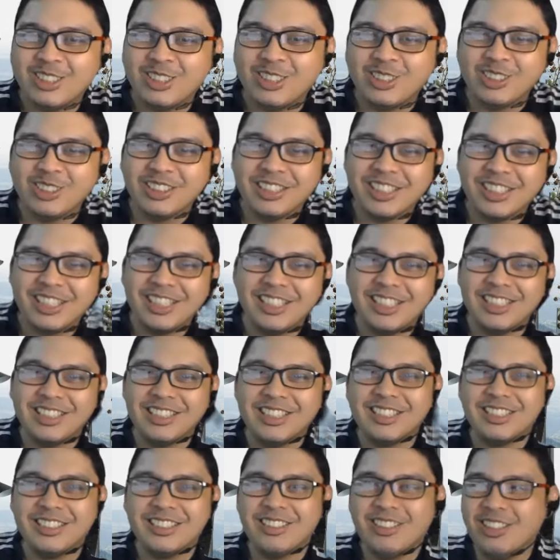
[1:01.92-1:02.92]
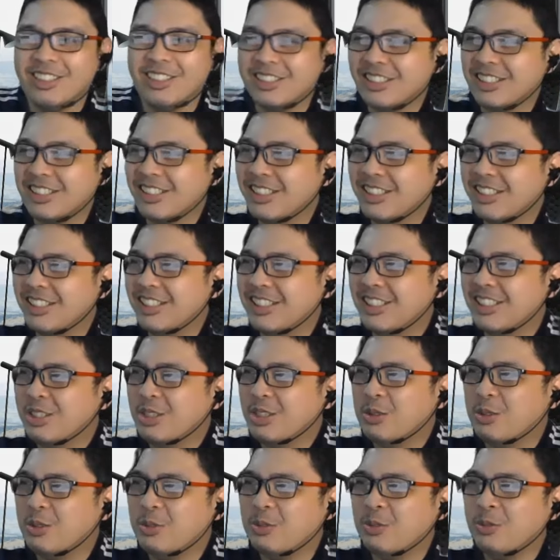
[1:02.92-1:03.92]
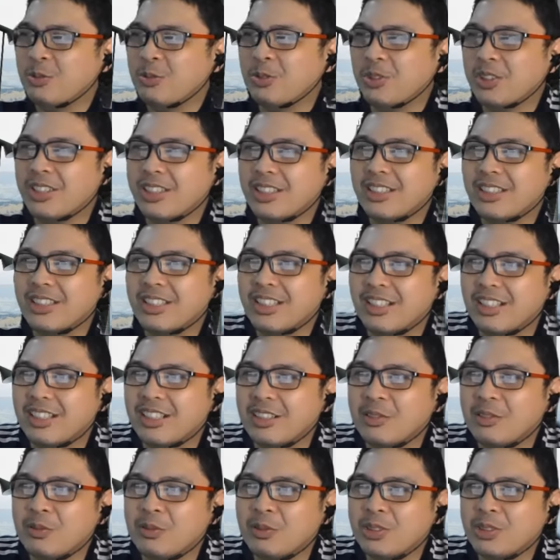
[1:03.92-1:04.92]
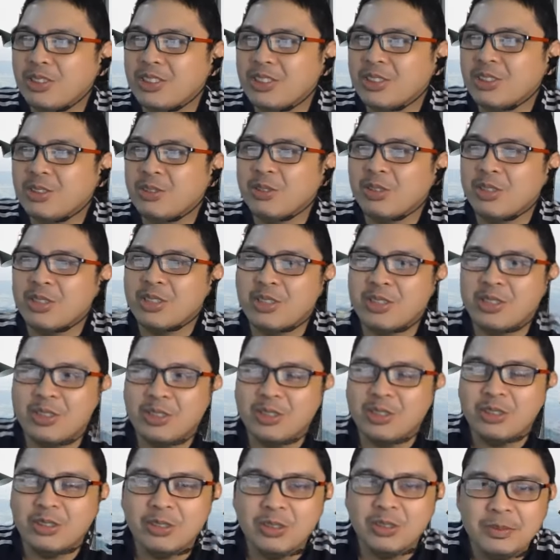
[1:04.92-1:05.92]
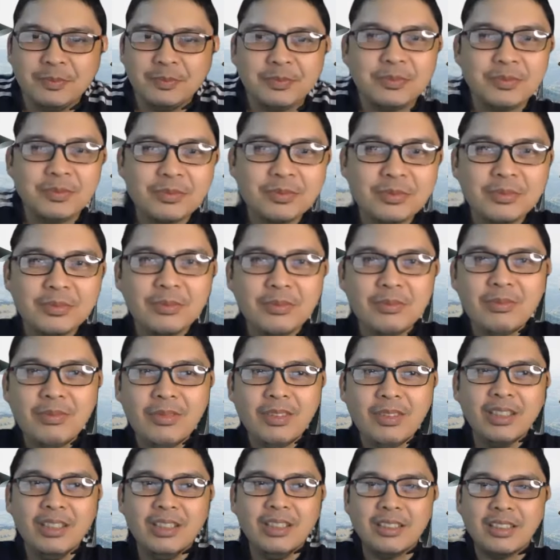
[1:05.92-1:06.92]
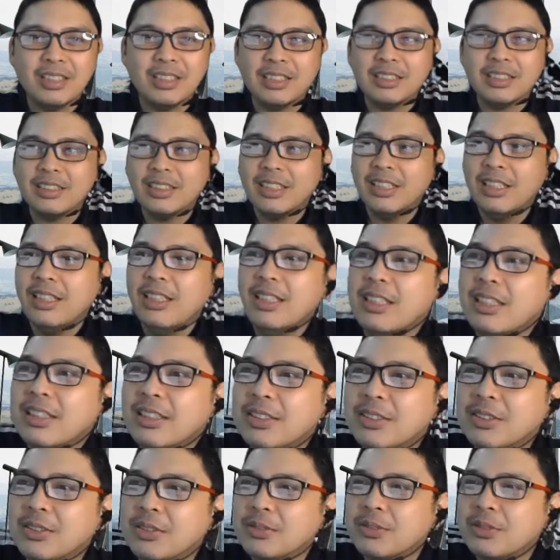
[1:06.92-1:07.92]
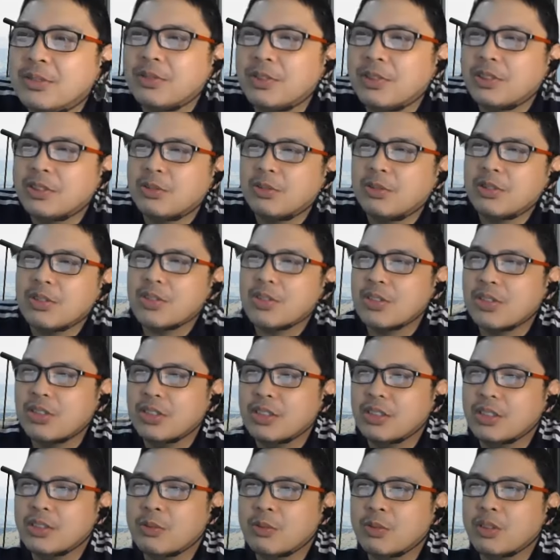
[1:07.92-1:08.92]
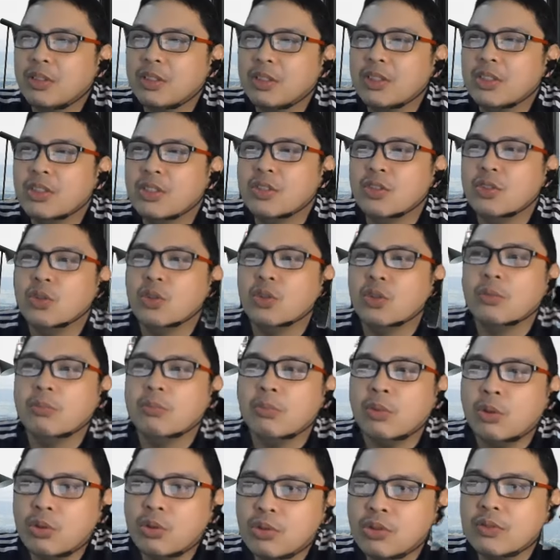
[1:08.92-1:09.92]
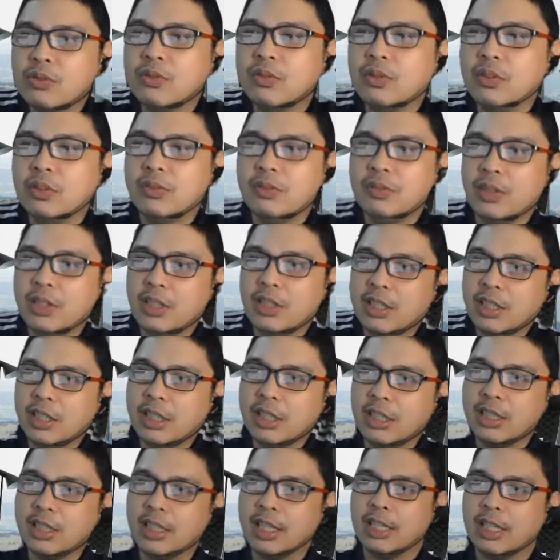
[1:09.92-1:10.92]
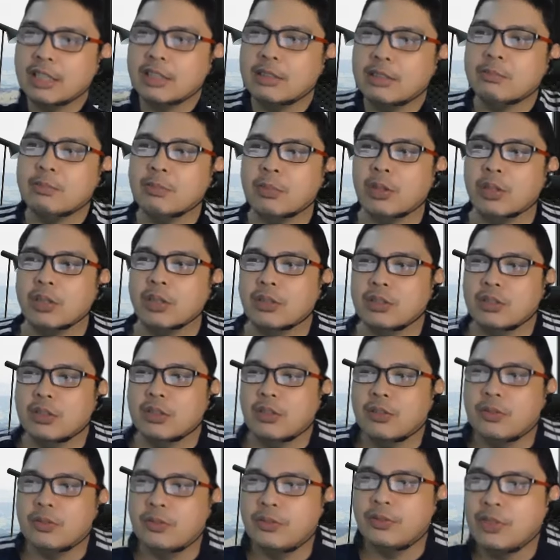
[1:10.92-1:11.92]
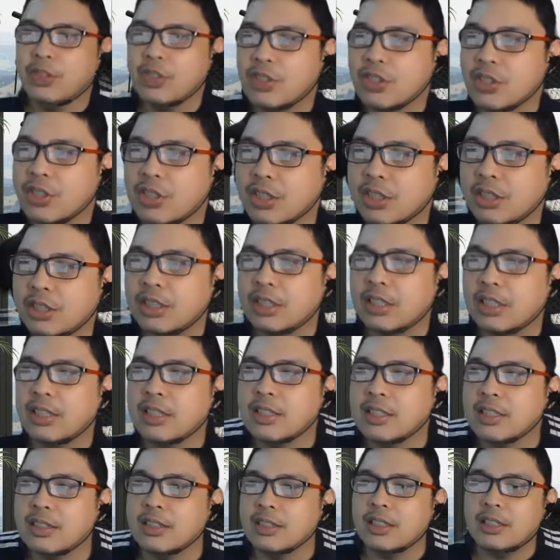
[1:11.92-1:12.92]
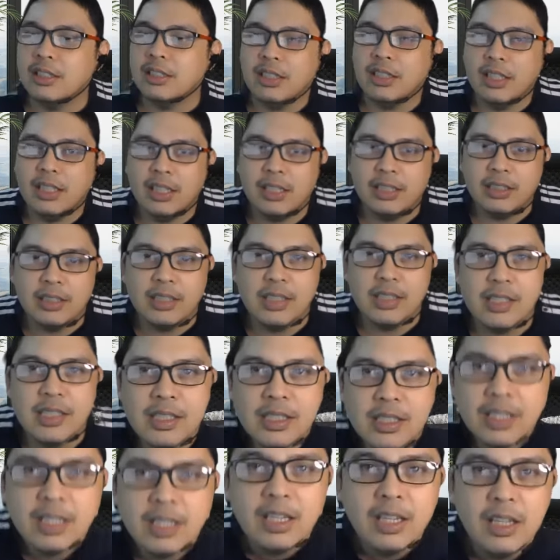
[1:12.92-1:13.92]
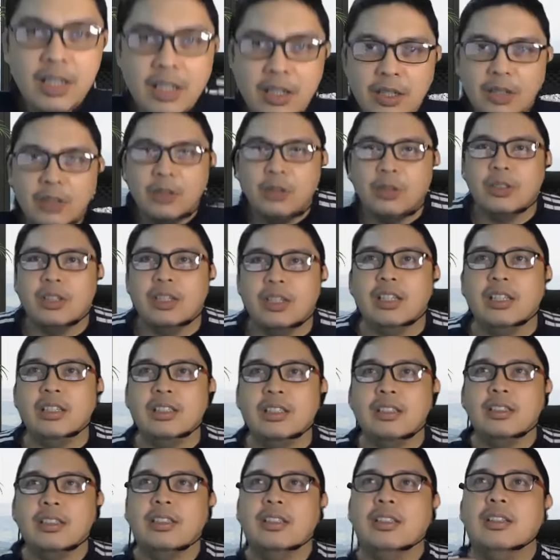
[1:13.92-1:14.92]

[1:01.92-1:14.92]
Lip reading: So, sige, let's start with our first question. All right. So the first question is, what is your most fulfilling and liked part of teaching real estate? Okay.